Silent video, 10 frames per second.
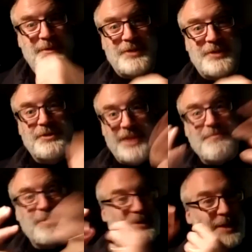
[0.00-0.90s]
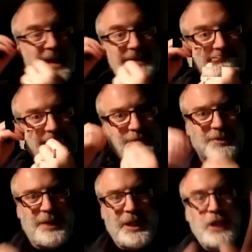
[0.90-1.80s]
It was him with the headset of
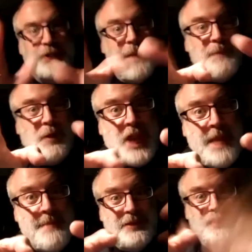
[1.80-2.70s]
just like Deeper Demons.